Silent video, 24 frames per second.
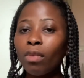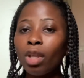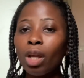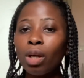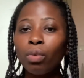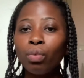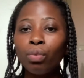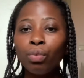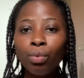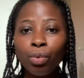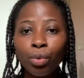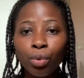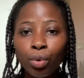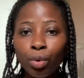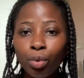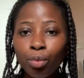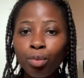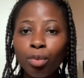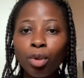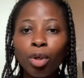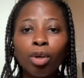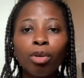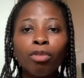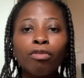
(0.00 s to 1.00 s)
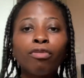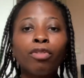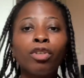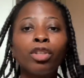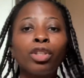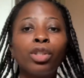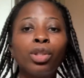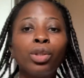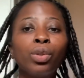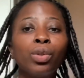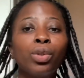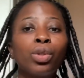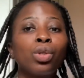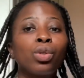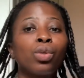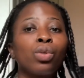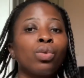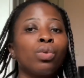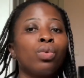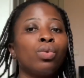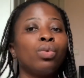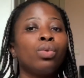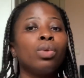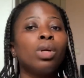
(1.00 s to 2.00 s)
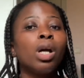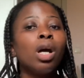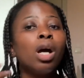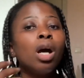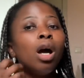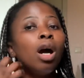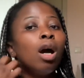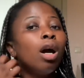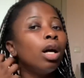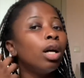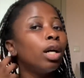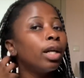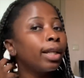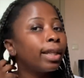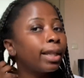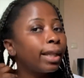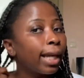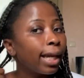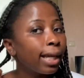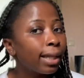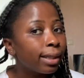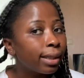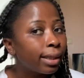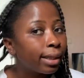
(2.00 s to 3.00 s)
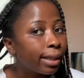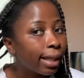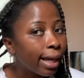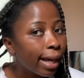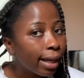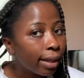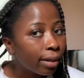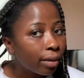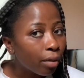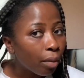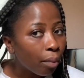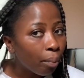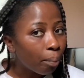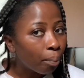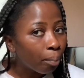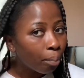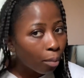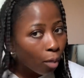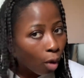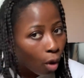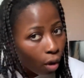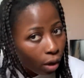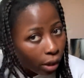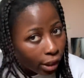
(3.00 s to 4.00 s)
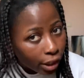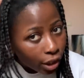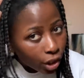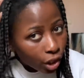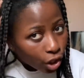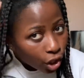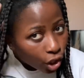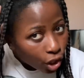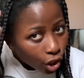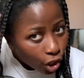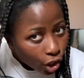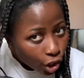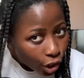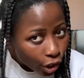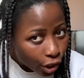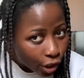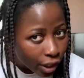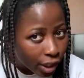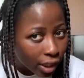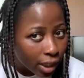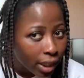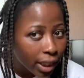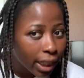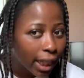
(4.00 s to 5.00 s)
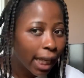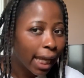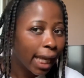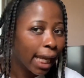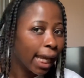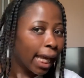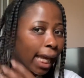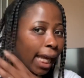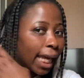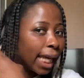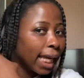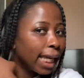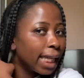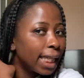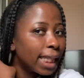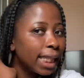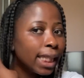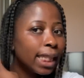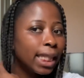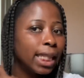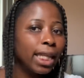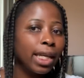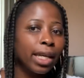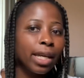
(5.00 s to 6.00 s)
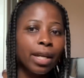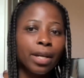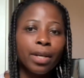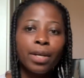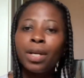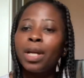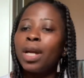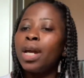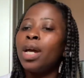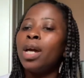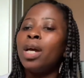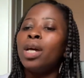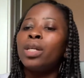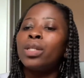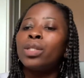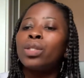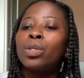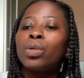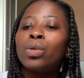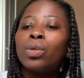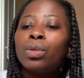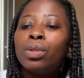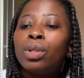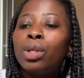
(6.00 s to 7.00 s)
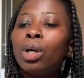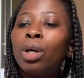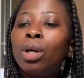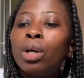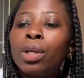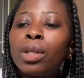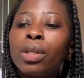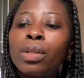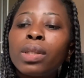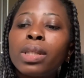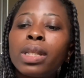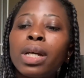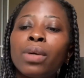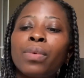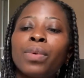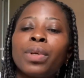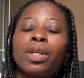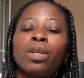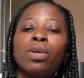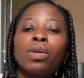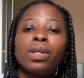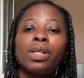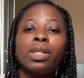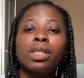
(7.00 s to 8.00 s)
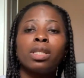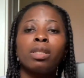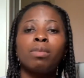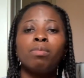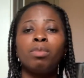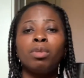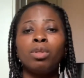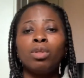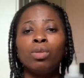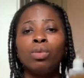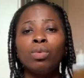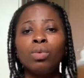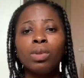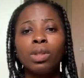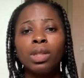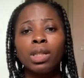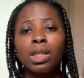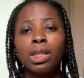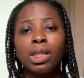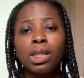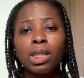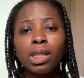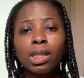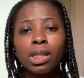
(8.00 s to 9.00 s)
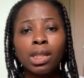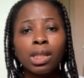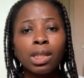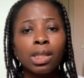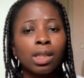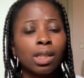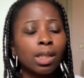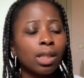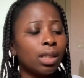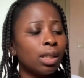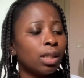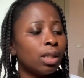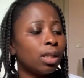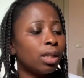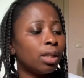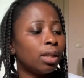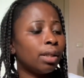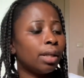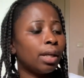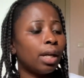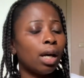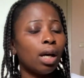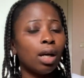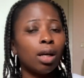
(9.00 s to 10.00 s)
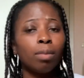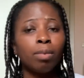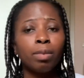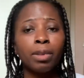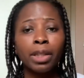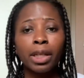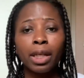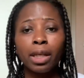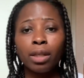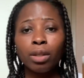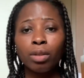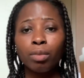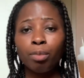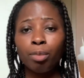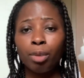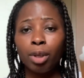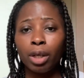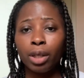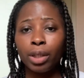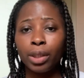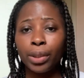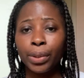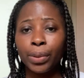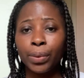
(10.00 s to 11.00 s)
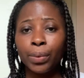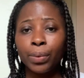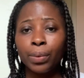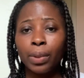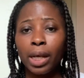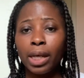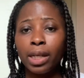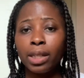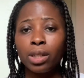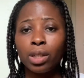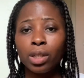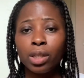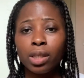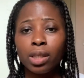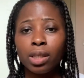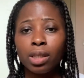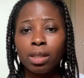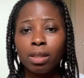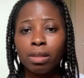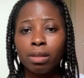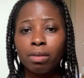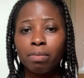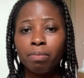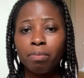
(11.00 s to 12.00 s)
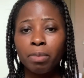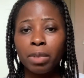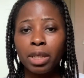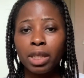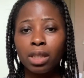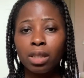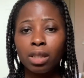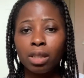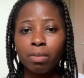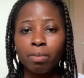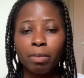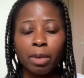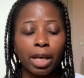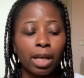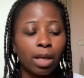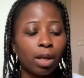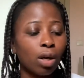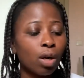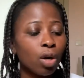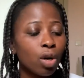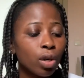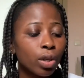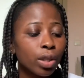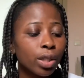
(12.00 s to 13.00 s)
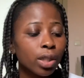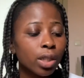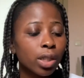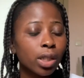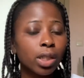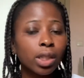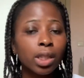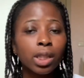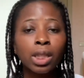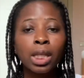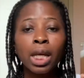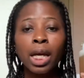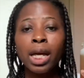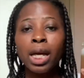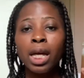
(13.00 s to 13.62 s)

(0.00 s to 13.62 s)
room for you to get that moisture in there. So the oils that we're going to be using, this is an applicator bottle. I just mixed my oils,